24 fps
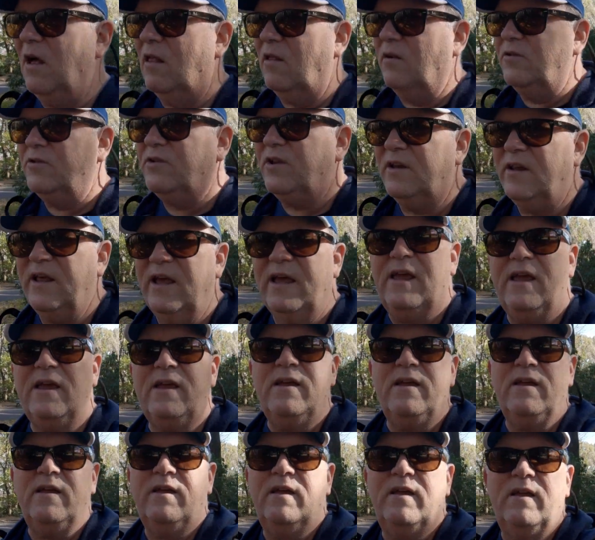a day
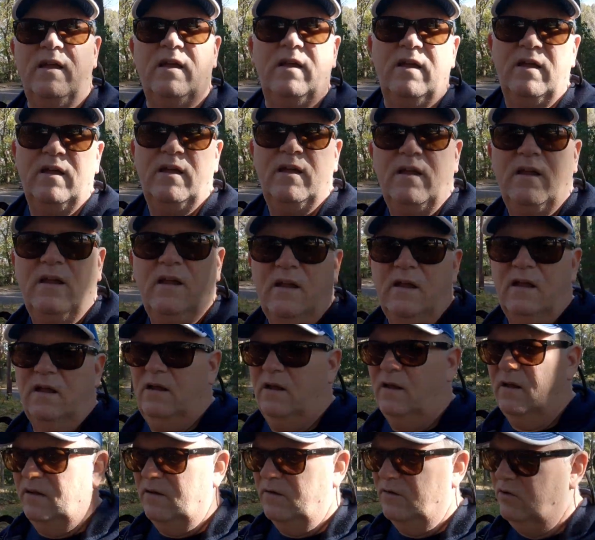
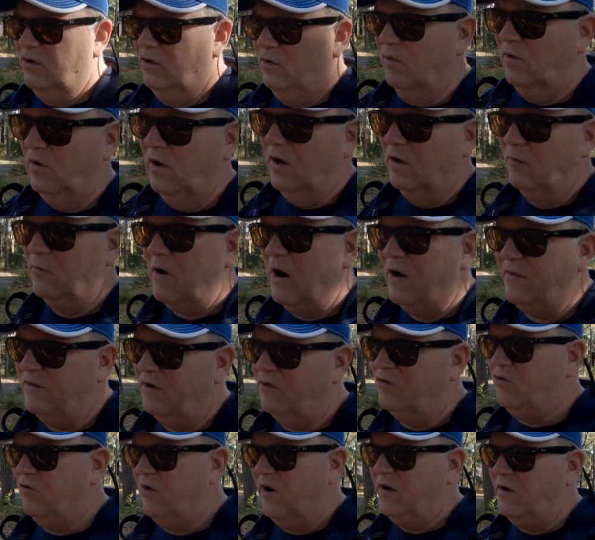to ride the
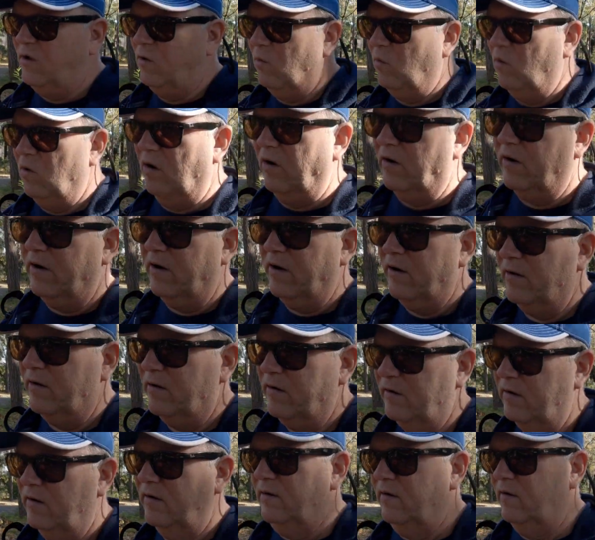train to work.
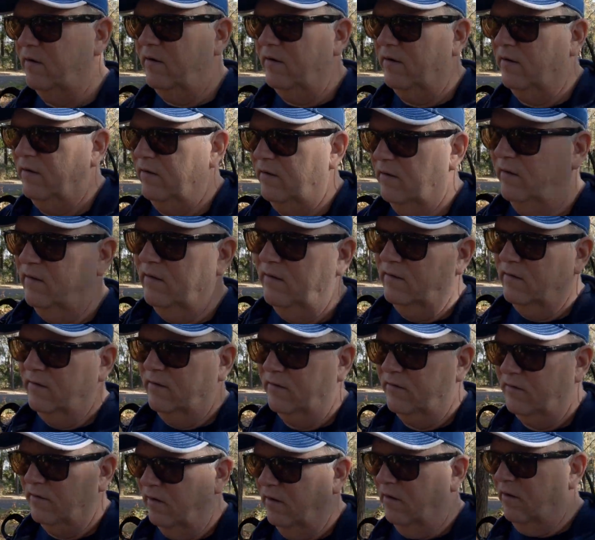
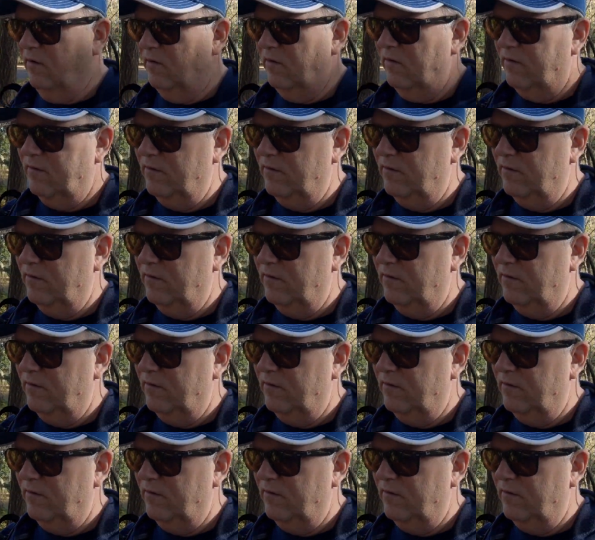So